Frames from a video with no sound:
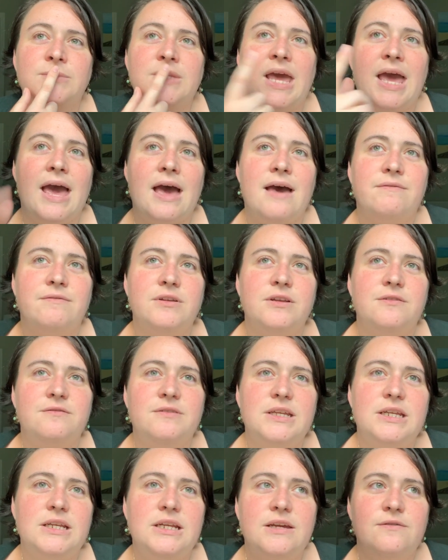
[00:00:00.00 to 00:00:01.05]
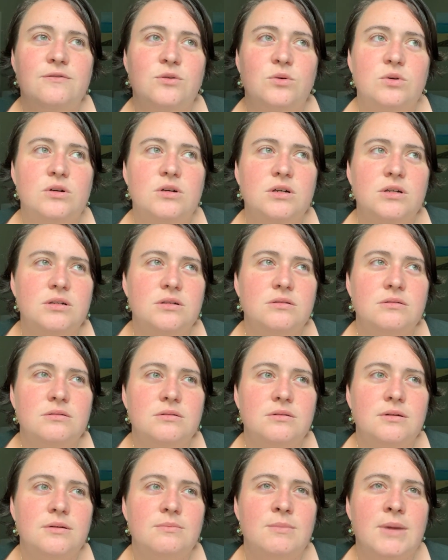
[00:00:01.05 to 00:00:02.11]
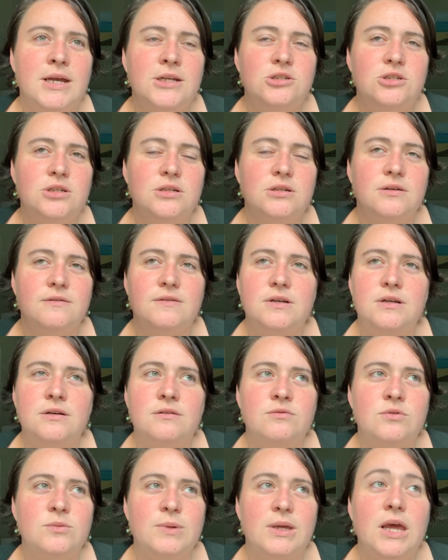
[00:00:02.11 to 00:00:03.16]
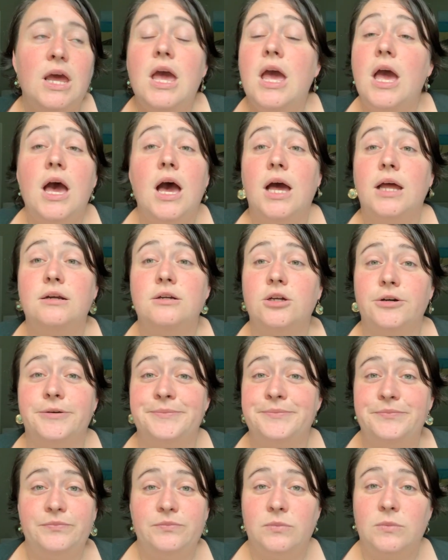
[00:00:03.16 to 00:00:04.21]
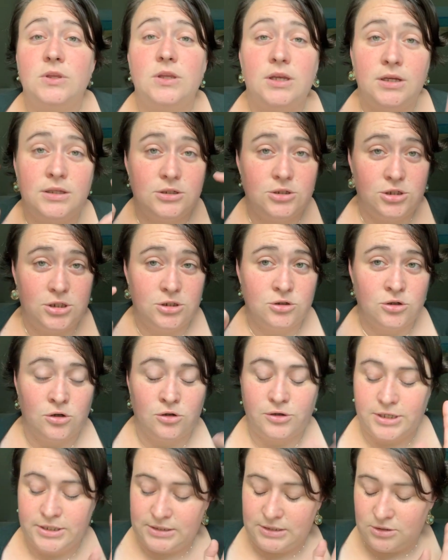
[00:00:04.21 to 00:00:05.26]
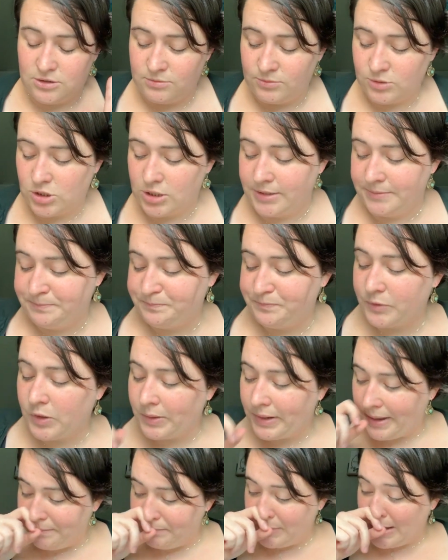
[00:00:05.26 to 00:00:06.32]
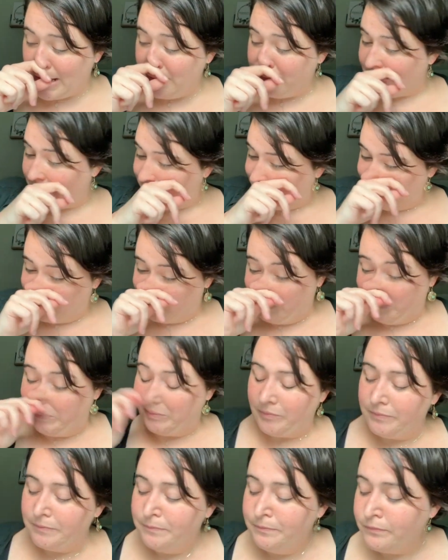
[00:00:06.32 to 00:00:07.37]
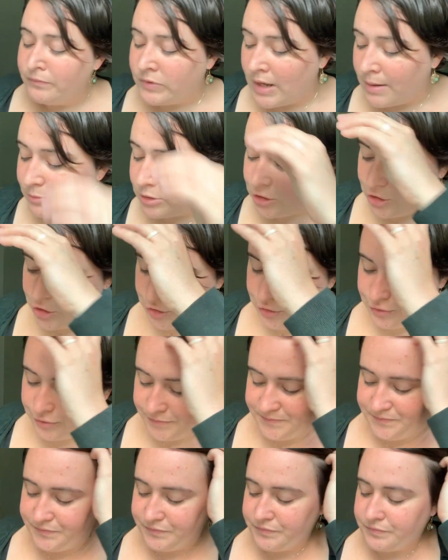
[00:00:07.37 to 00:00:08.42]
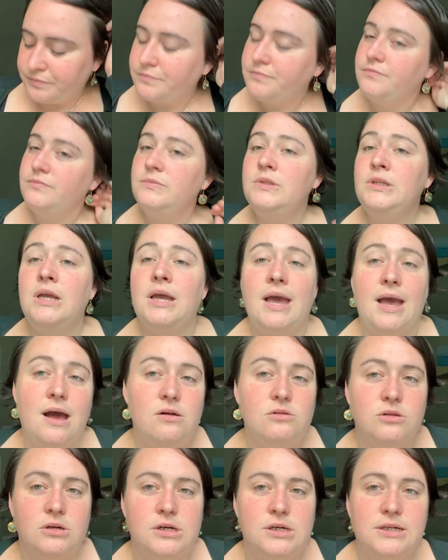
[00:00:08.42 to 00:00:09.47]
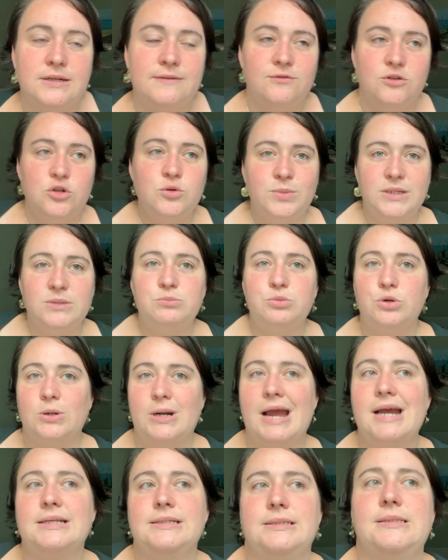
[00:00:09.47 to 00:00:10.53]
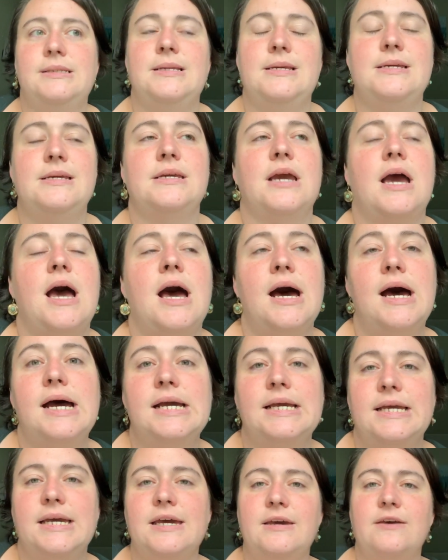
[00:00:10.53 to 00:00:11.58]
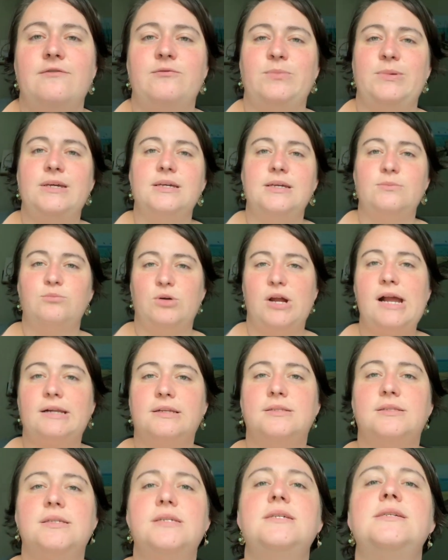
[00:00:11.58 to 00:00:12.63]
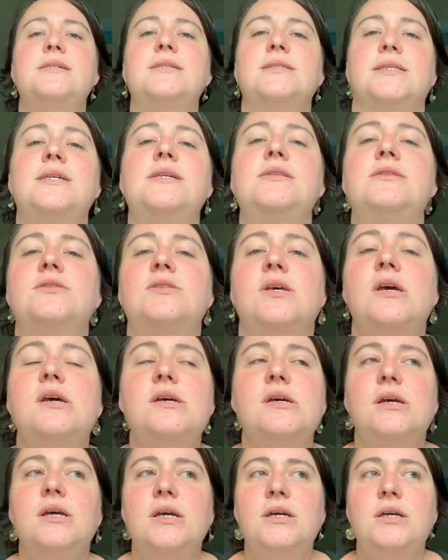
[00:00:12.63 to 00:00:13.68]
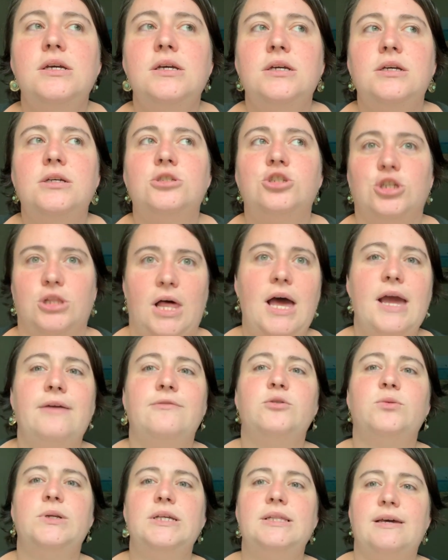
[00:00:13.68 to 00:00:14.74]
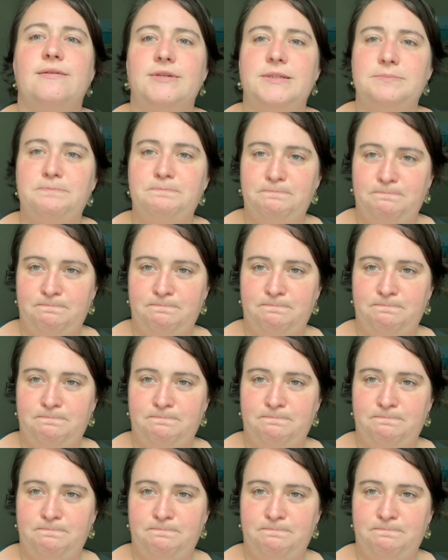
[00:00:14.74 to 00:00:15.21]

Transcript: Have an affinity for magic? Affinitive with magic? I don't know. English teacher going crazy here, I'm sorry. Okay, anyway, number 2. How long have you been practicing? I have been practicing since July of 2011.